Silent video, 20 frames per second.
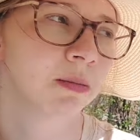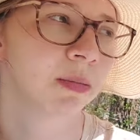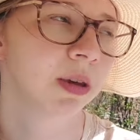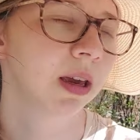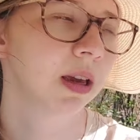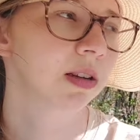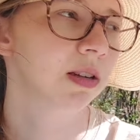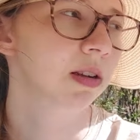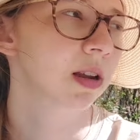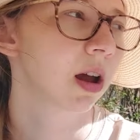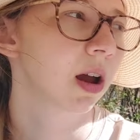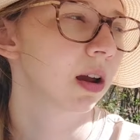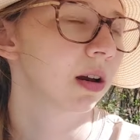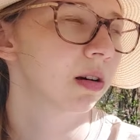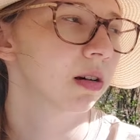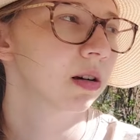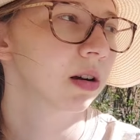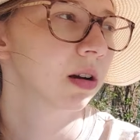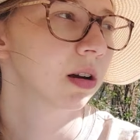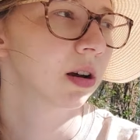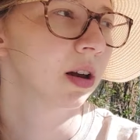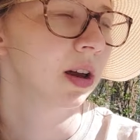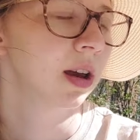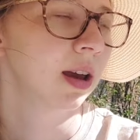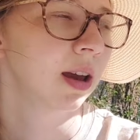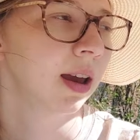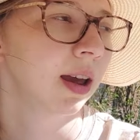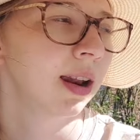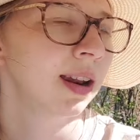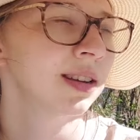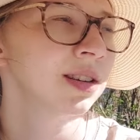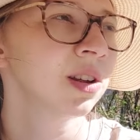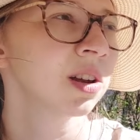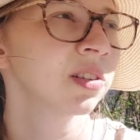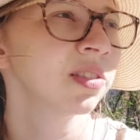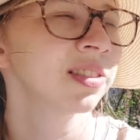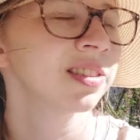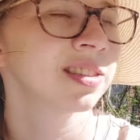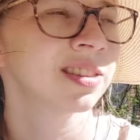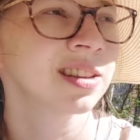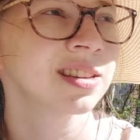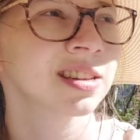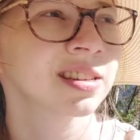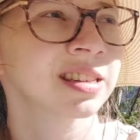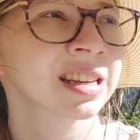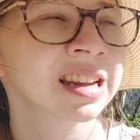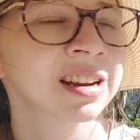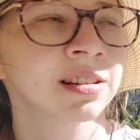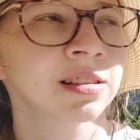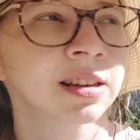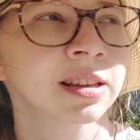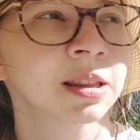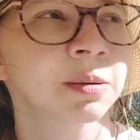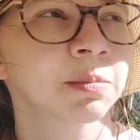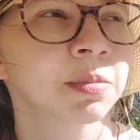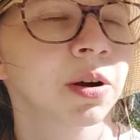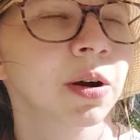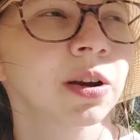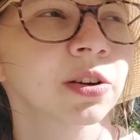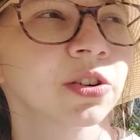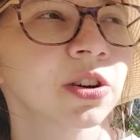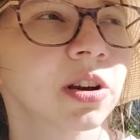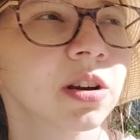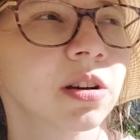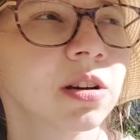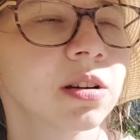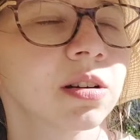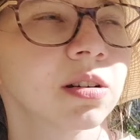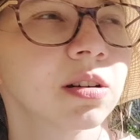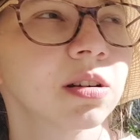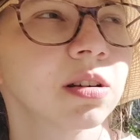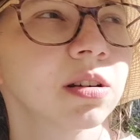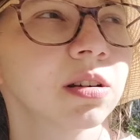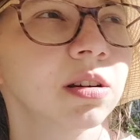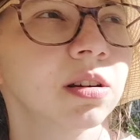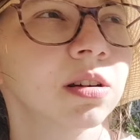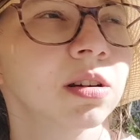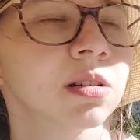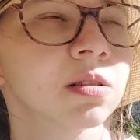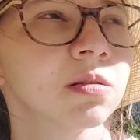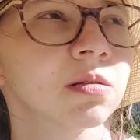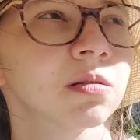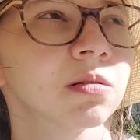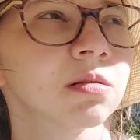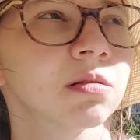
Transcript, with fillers: make us tired. It is not necessarily depression, you know.